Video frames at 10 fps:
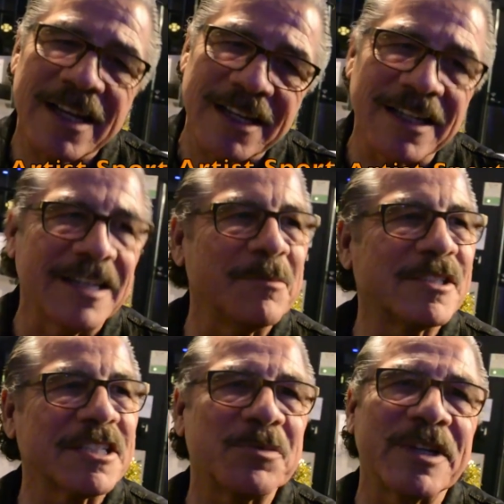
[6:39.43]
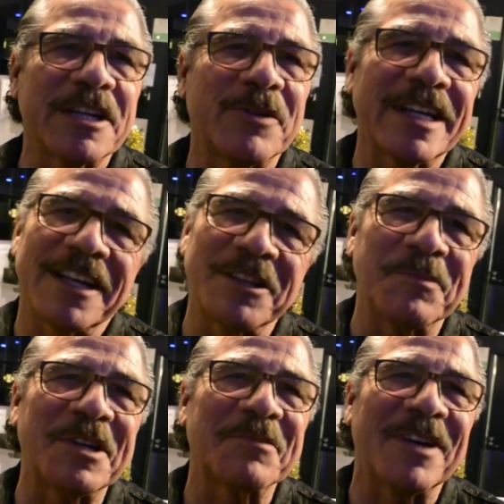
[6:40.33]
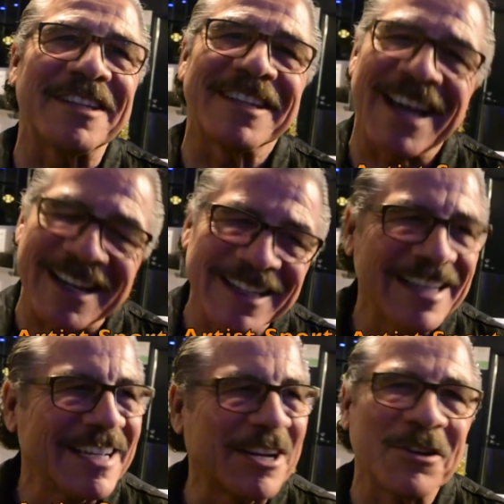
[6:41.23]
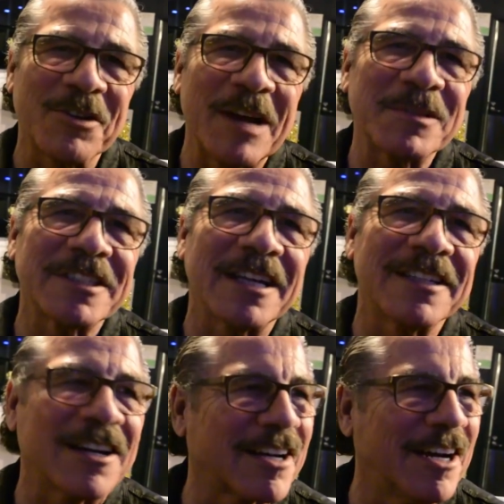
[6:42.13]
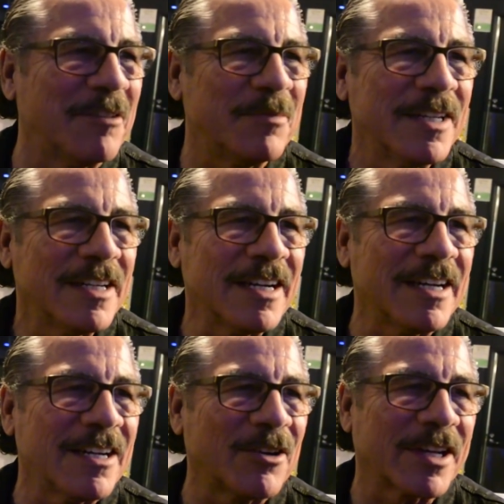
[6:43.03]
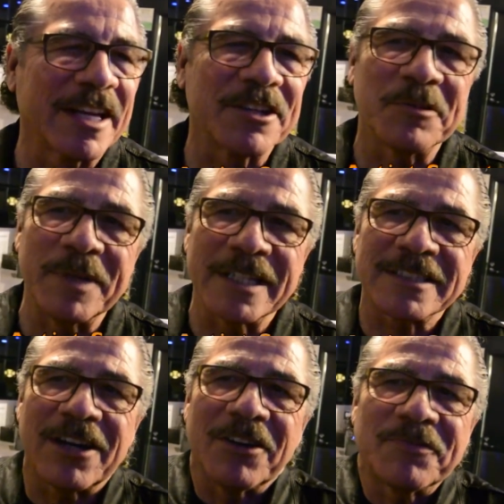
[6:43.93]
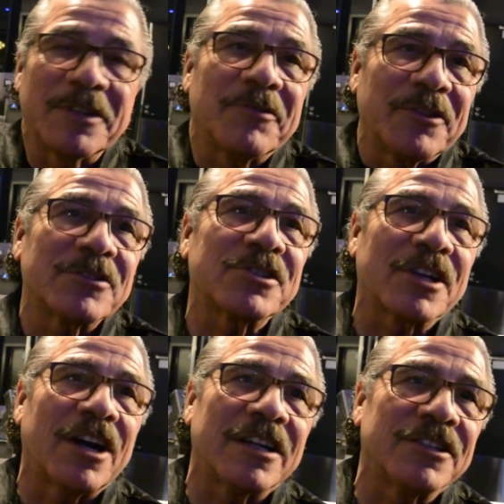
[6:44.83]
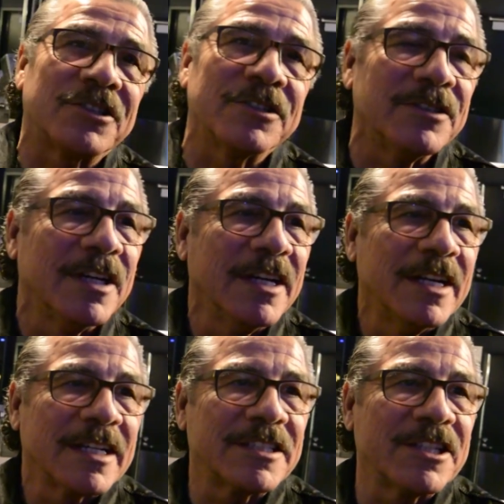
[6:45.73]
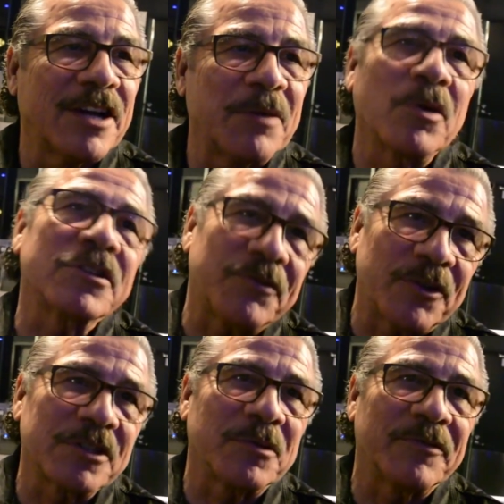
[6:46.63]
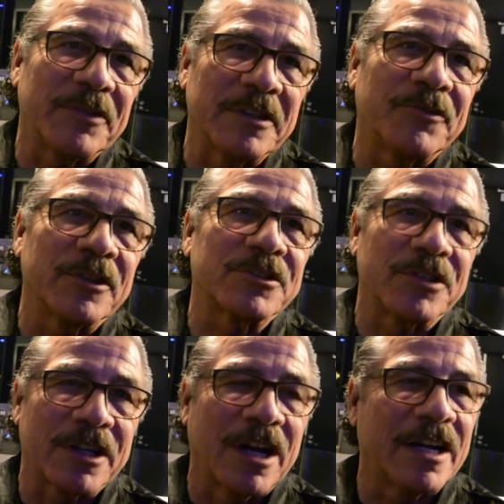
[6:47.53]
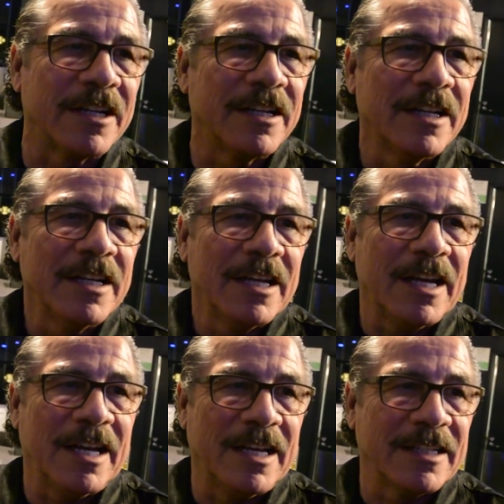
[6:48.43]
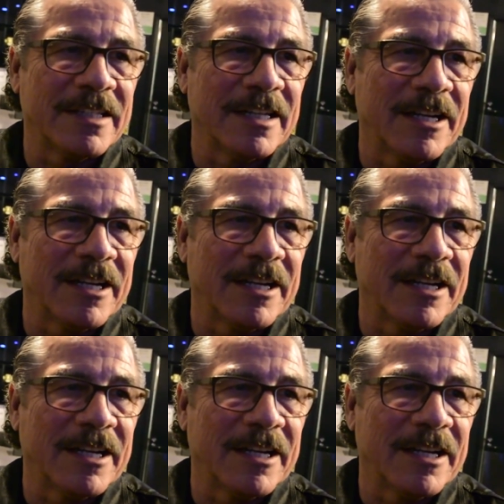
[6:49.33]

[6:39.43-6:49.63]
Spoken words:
let me just reiterate on the book, brother. You got to go to Amazon.com or Kindle, but it's called From the Fields to the Garden, too. Because, you know, I wrote the first one, From the Fields to the Garden, and